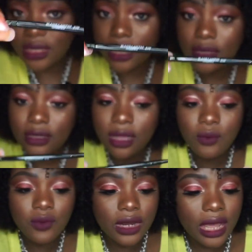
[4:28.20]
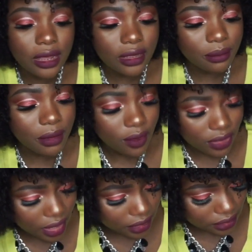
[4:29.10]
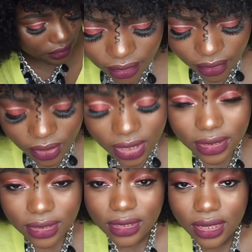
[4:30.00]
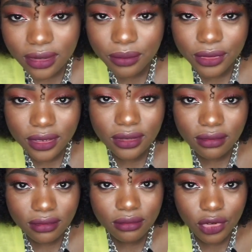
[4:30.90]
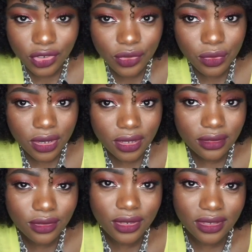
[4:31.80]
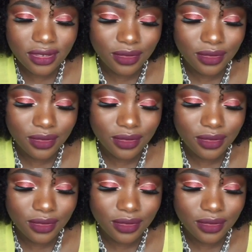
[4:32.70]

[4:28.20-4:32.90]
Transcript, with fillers: nice. I won't lie about that. You can see that they put much work in doing this